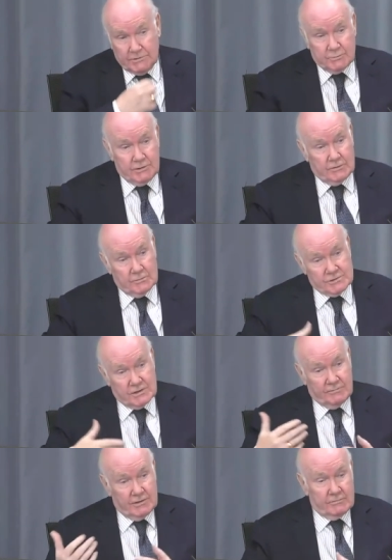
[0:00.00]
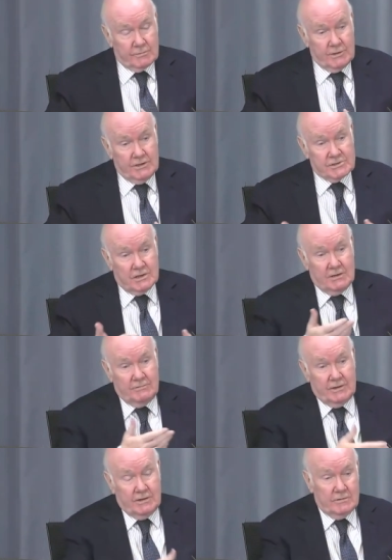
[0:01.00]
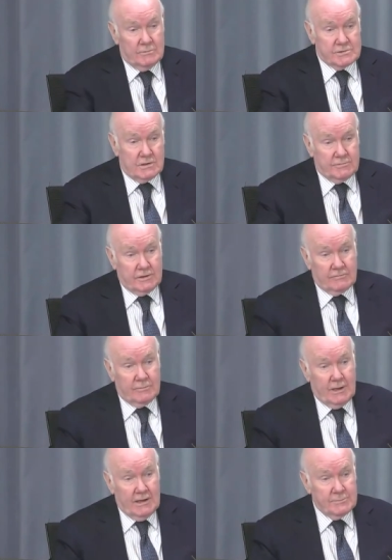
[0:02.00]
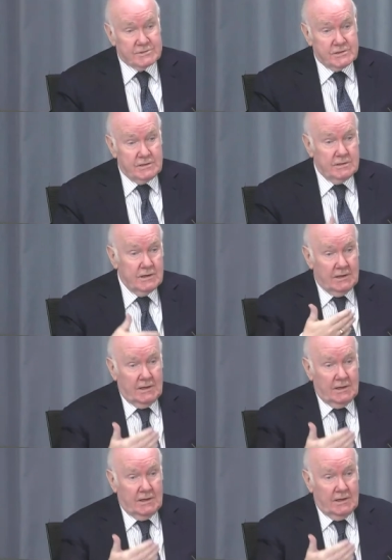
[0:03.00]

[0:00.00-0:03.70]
between those suffering from HIV and those suffering from Hep C.